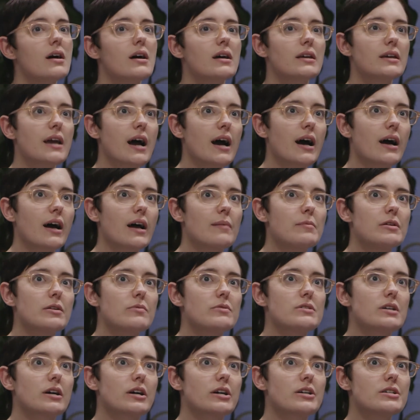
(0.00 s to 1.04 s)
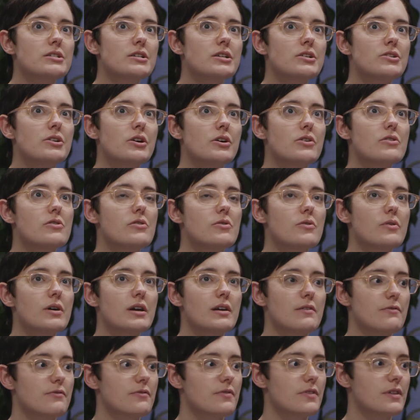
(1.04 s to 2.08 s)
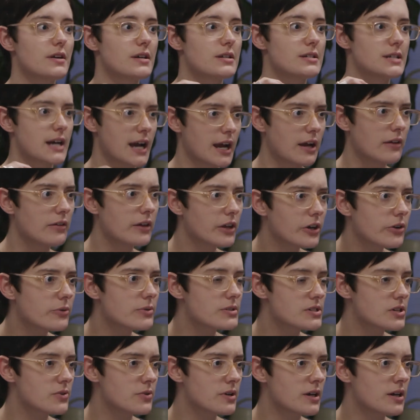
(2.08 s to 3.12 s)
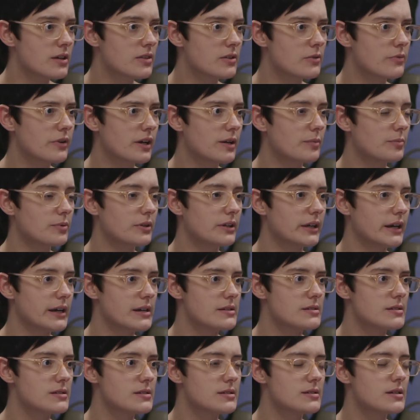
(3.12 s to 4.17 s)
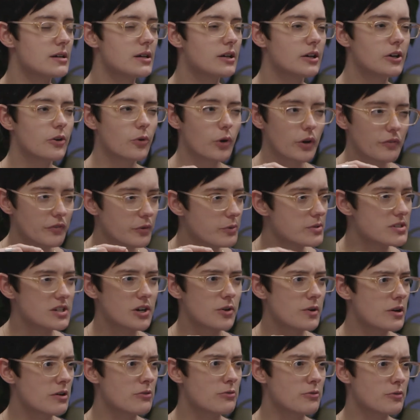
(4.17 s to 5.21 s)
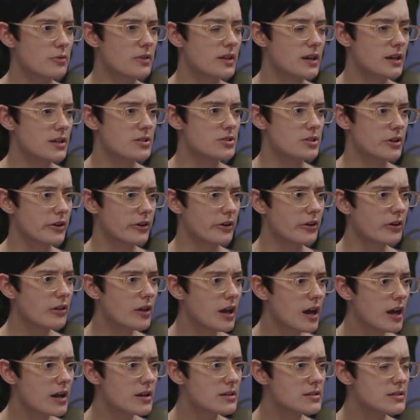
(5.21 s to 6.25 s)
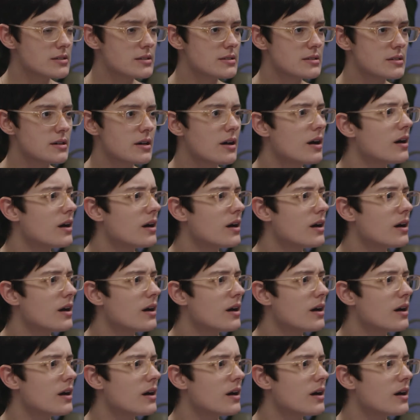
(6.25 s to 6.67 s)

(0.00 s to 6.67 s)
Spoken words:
Yeah, I mean, it was hard to know if the dilator was going in the right place or if it was going through the internal os.